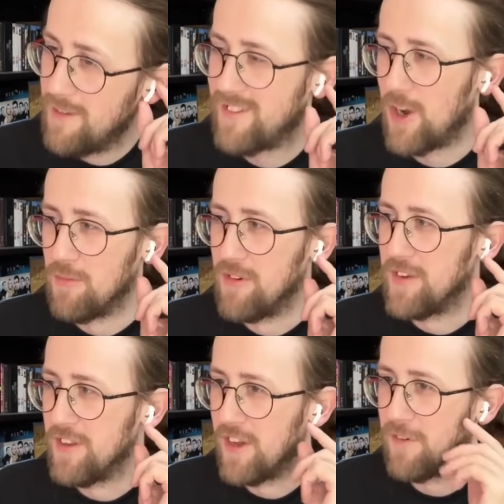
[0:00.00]
Top
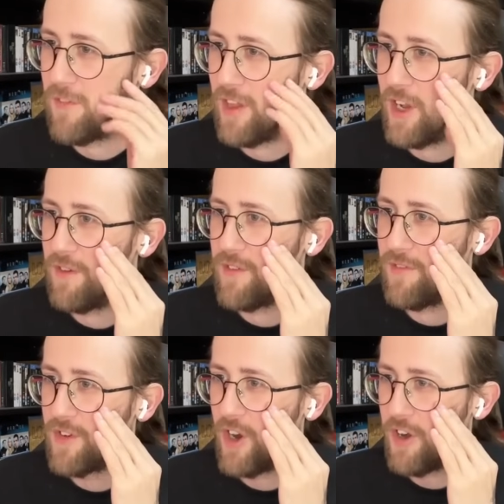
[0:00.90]
review, though. For the love
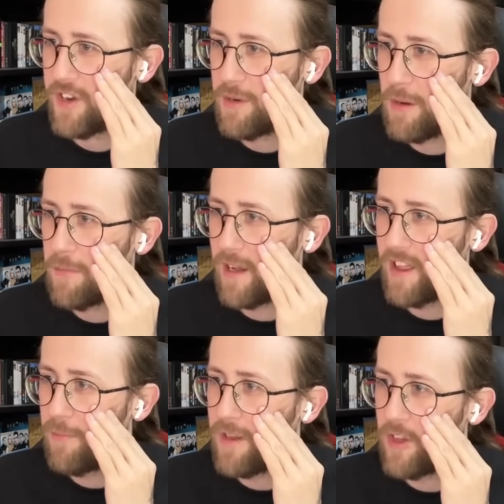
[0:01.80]
of God, can we
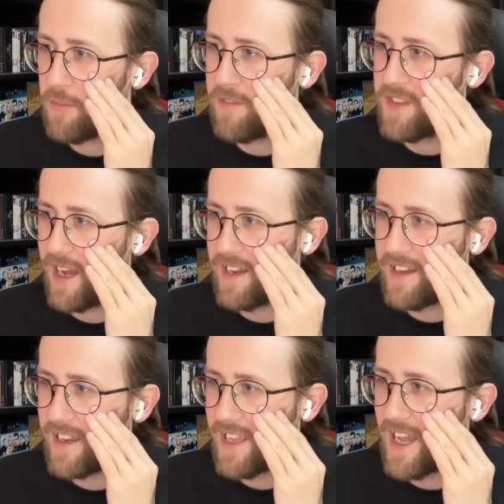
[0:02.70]
please be done with Danny
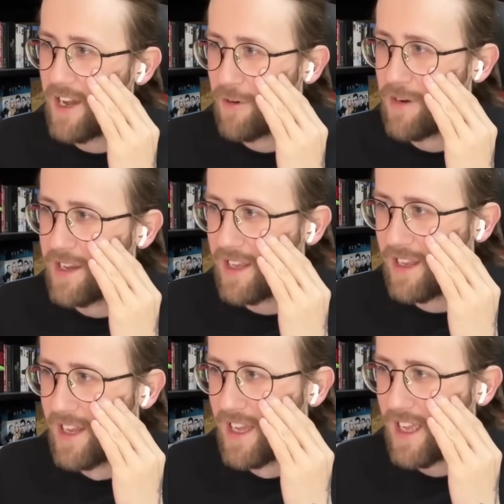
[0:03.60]
DeKette already?
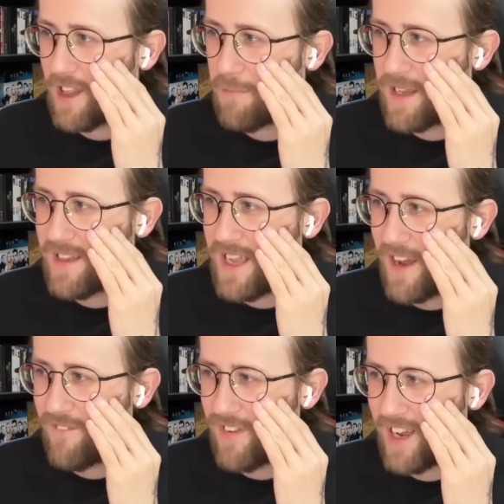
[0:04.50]
He's been
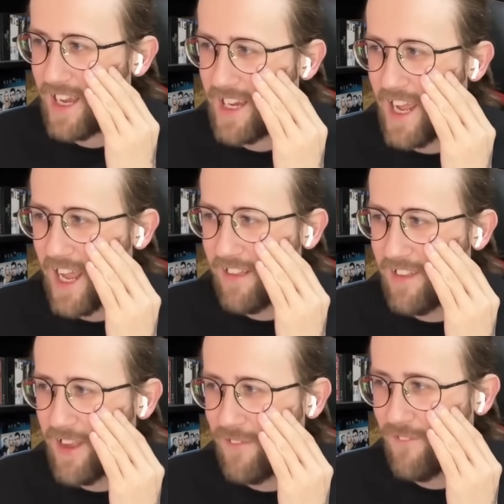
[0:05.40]
dead for, like,
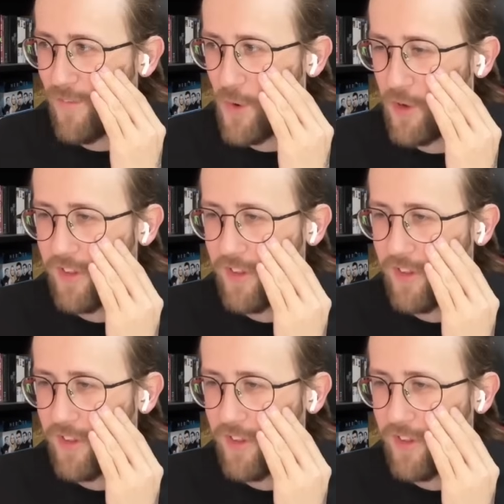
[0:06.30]
84